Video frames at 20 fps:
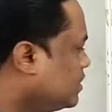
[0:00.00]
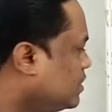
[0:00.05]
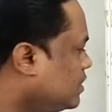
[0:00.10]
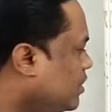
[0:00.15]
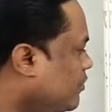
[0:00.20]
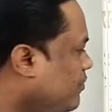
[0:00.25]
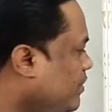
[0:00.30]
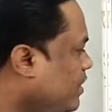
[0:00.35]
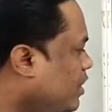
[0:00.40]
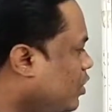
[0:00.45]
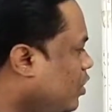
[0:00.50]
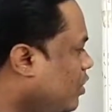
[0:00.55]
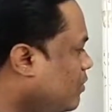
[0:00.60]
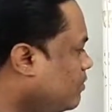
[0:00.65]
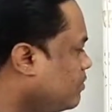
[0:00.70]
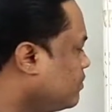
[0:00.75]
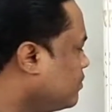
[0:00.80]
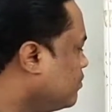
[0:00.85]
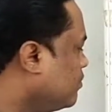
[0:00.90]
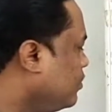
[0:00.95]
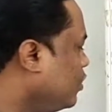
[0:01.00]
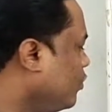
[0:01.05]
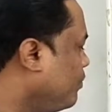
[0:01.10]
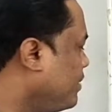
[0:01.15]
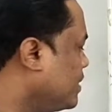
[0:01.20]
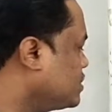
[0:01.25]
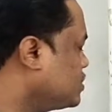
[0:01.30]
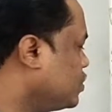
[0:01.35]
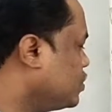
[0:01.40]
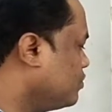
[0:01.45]
the figure of
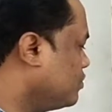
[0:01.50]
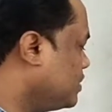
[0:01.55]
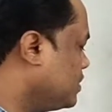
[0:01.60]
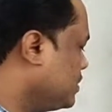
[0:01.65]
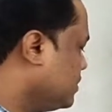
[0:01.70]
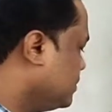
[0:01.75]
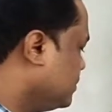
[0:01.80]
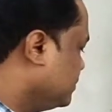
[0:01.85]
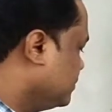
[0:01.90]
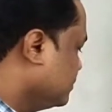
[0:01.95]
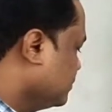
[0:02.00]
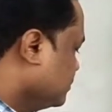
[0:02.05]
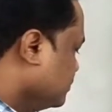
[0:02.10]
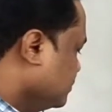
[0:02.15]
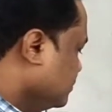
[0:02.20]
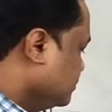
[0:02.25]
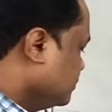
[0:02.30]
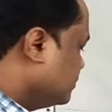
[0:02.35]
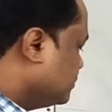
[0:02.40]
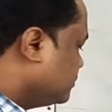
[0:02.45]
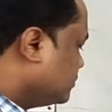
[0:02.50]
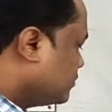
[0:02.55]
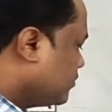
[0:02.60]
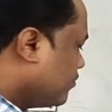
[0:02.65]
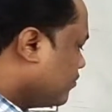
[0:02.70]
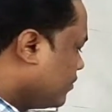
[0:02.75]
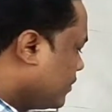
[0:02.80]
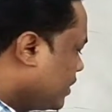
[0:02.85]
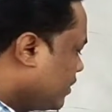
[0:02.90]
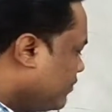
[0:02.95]
lippage loop,
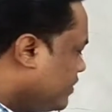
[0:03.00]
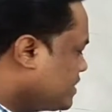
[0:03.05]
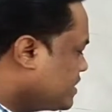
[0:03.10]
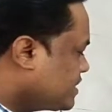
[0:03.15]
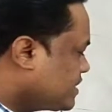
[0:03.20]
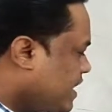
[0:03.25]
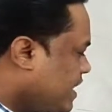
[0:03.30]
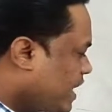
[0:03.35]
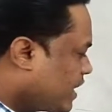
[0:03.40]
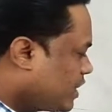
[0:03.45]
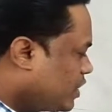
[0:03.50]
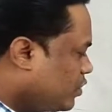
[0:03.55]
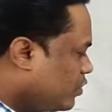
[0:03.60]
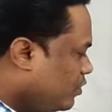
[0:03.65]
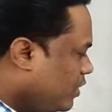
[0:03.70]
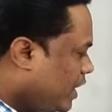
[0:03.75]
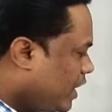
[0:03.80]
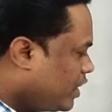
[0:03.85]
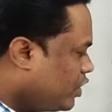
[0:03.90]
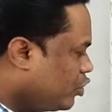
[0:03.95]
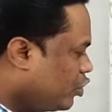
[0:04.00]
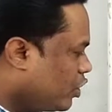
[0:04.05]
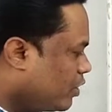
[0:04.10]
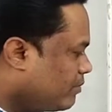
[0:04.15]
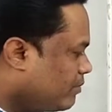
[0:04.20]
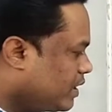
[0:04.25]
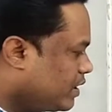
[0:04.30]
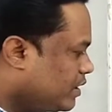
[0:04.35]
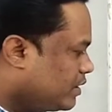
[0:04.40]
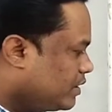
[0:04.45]
which is reactive and
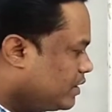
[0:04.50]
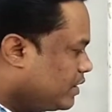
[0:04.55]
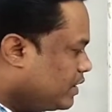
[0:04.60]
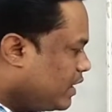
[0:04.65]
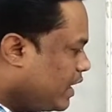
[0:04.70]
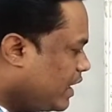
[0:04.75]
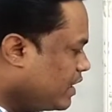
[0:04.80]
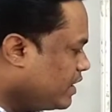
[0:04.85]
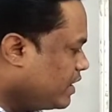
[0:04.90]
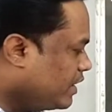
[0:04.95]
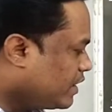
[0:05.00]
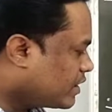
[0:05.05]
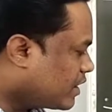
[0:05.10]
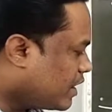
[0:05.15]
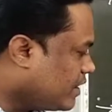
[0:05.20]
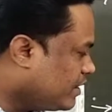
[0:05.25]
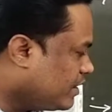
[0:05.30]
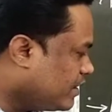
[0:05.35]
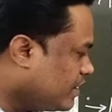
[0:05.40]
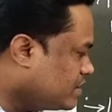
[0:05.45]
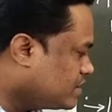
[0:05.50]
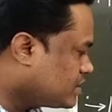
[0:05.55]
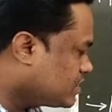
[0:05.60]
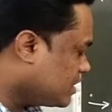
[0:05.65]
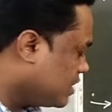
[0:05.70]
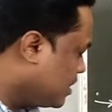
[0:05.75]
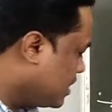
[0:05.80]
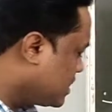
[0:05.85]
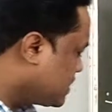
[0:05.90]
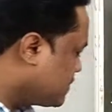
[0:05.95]
durable, and it
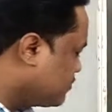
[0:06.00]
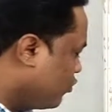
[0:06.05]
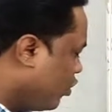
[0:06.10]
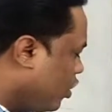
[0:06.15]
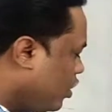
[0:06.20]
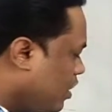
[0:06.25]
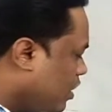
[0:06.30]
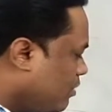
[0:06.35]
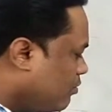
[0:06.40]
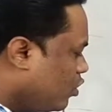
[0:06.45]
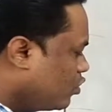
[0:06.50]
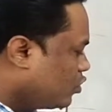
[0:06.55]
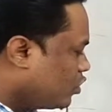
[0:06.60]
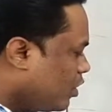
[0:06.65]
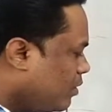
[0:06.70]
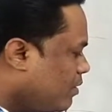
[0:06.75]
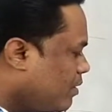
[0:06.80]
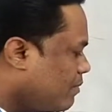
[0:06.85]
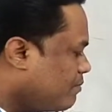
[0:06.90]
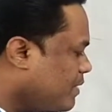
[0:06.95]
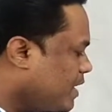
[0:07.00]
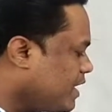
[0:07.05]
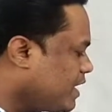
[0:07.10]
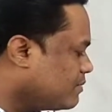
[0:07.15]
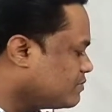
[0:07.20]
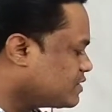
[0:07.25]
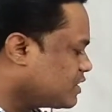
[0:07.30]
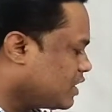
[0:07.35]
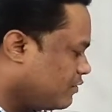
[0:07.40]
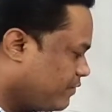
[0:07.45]
contains a small amount of
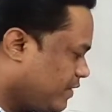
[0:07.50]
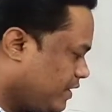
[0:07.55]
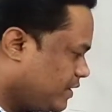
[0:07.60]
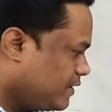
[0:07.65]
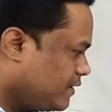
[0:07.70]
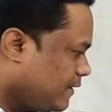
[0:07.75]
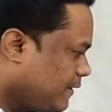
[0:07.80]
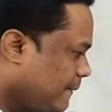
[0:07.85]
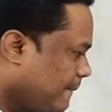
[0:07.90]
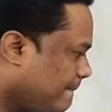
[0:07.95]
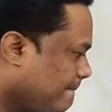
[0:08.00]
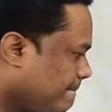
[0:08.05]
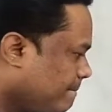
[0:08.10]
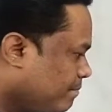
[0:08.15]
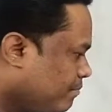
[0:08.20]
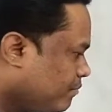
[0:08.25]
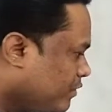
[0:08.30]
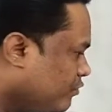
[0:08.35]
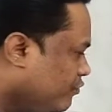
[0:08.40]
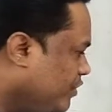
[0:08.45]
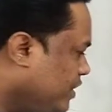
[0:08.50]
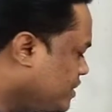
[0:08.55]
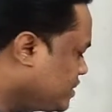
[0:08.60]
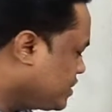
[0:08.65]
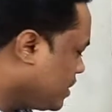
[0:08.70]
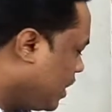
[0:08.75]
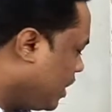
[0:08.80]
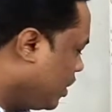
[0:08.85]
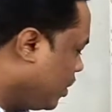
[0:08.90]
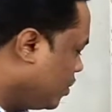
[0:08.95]
barium sulfate,
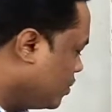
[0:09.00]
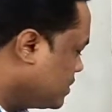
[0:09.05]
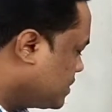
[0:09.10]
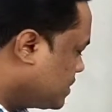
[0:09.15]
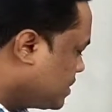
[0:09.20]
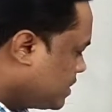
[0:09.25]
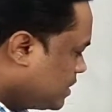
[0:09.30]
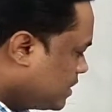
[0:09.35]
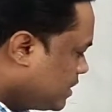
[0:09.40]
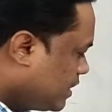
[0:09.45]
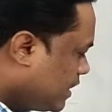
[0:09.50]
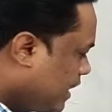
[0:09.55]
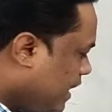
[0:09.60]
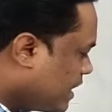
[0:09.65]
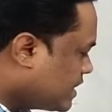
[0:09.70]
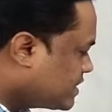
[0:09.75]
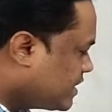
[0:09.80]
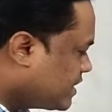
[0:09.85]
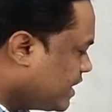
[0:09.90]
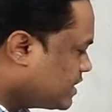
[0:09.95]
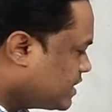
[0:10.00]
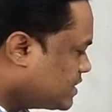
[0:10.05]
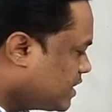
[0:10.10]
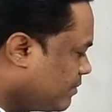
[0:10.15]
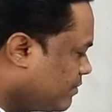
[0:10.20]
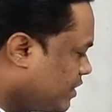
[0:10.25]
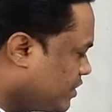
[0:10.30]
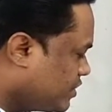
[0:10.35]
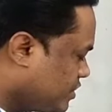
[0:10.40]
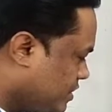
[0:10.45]
which allows X-ray
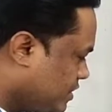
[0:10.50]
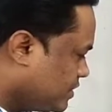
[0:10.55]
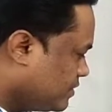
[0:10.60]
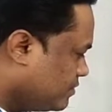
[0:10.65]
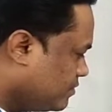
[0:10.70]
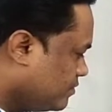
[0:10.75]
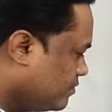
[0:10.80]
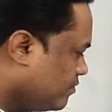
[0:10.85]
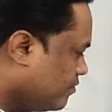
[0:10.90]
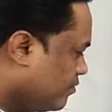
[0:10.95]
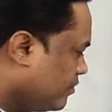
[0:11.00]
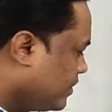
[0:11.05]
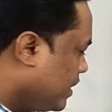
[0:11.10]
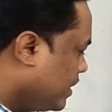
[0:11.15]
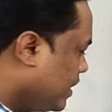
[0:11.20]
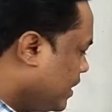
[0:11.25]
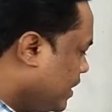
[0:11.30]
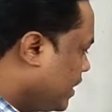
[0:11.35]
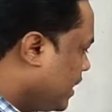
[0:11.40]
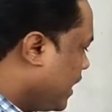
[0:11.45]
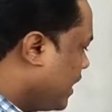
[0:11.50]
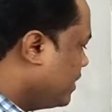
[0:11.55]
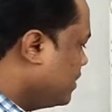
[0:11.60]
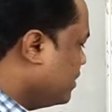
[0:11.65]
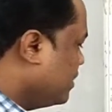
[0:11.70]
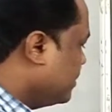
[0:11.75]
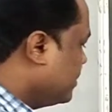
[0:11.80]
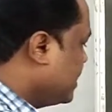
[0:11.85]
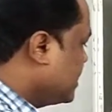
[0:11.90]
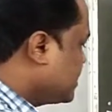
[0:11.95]
examination.
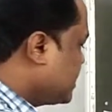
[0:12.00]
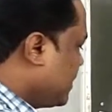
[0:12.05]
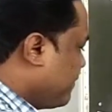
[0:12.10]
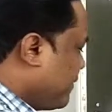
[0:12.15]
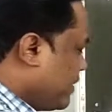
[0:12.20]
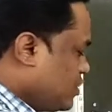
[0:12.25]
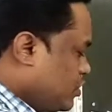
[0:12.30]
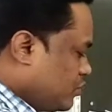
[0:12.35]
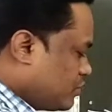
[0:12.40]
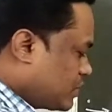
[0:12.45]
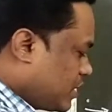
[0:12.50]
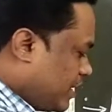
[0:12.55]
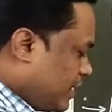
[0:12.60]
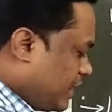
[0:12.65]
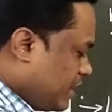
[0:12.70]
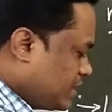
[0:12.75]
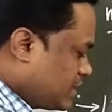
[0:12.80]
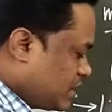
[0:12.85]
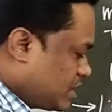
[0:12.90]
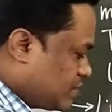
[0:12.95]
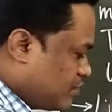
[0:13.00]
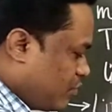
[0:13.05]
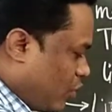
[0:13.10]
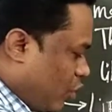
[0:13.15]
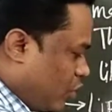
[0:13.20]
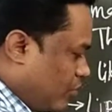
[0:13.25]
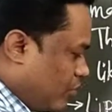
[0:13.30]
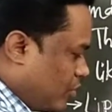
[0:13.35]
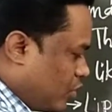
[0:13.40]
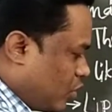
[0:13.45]
And this lippage loop contains a
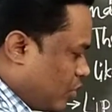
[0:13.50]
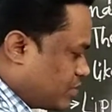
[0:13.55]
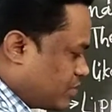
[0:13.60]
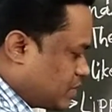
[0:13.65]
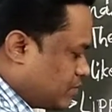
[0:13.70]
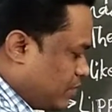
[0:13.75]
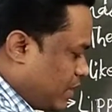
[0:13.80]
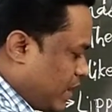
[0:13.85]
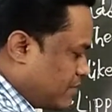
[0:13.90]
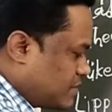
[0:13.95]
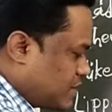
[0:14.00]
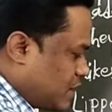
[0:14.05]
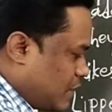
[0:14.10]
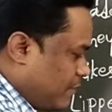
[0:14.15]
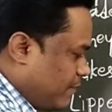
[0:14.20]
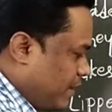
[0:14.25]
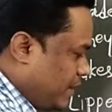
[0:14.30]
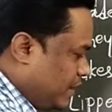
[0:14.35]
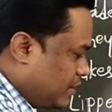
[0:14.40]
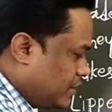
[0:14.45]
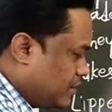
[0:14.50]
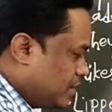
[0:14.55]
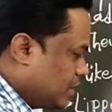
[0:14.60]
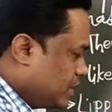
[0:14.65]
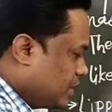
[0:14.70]
small amount of barium sulfate,